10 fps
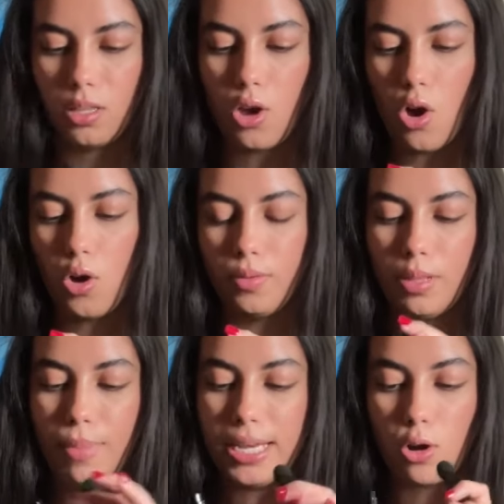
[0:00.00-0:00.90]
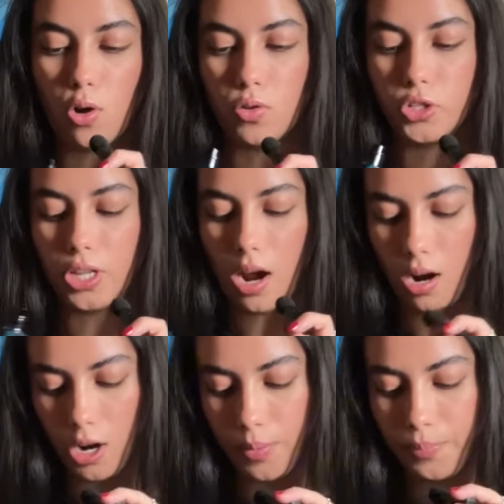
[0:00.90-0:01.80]
got, the main accords
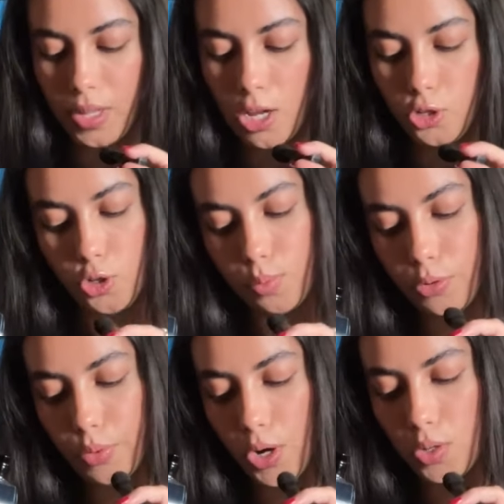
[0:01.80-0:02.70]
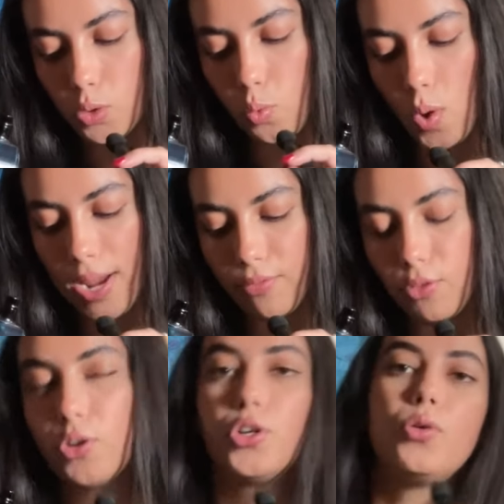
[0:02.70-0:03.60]
are tuberose, white
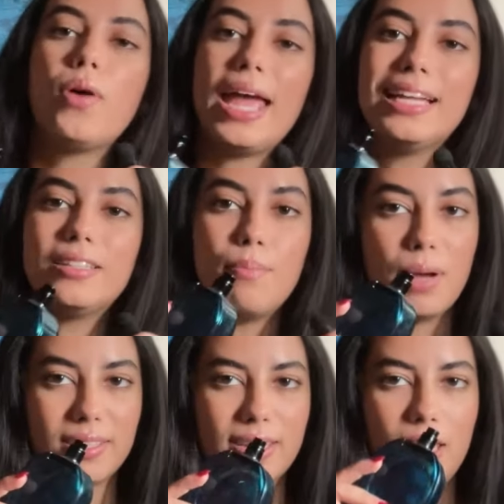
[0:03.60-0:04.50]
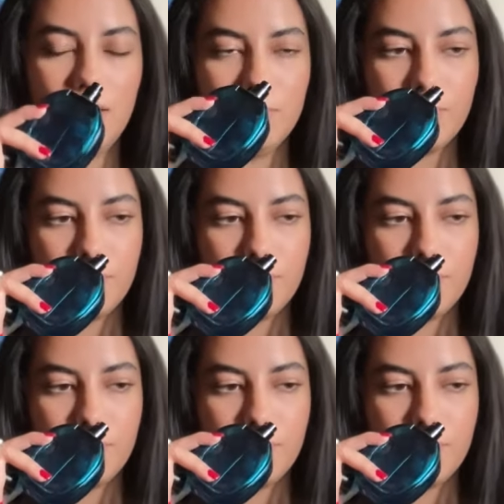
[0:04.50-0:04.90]
floral, and musky.